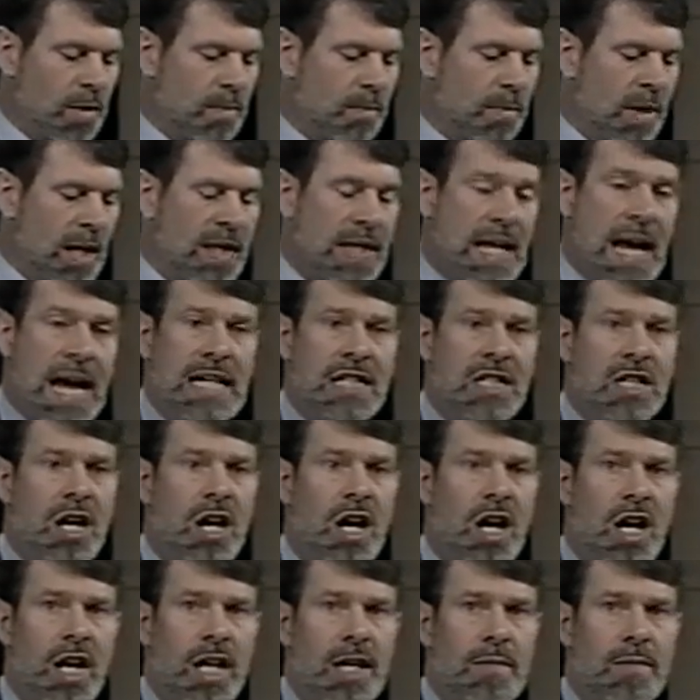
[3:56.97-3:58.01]
By that
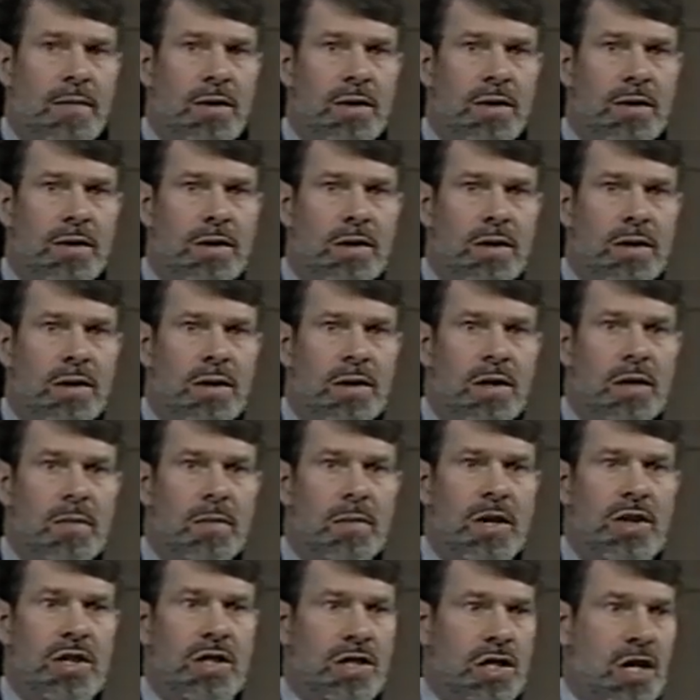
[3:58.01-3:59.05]
time,
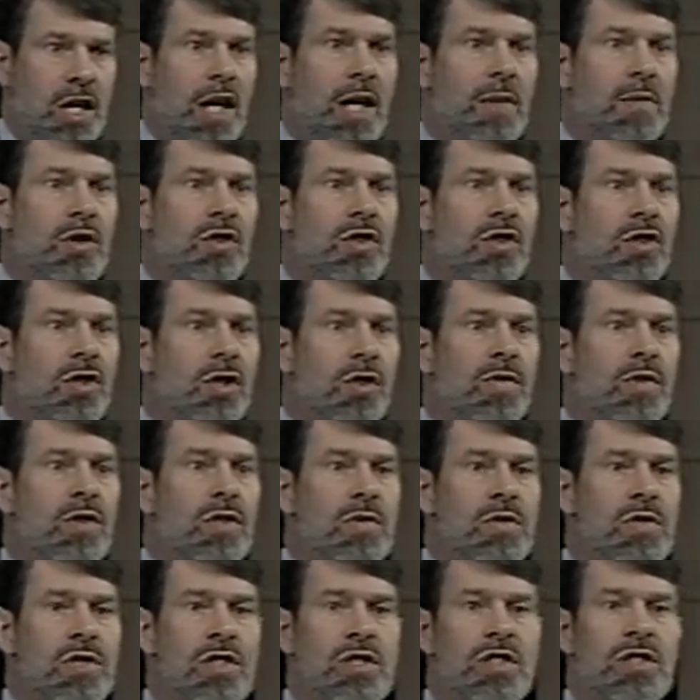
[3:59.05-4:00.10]
by the time that the
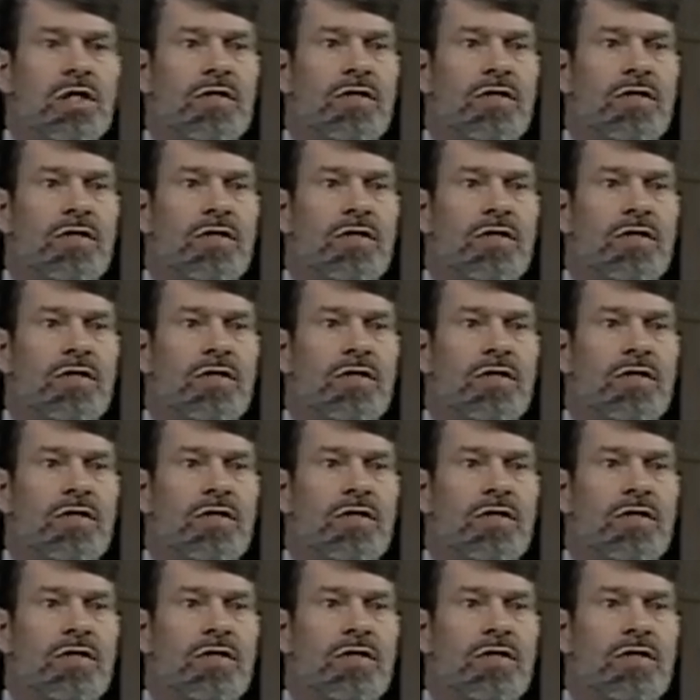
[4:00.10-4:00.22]
universe was just